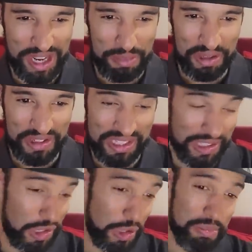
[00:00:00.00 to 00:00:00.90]
because it
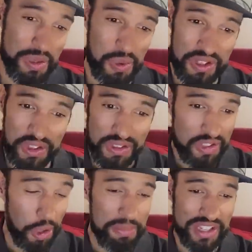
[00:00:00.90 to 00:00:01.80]
could be one of the
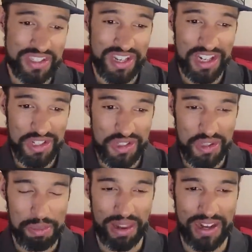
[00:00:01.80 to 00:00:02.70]
top destinations on the
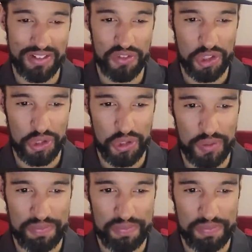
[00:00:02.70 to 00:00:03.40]
planet for sure.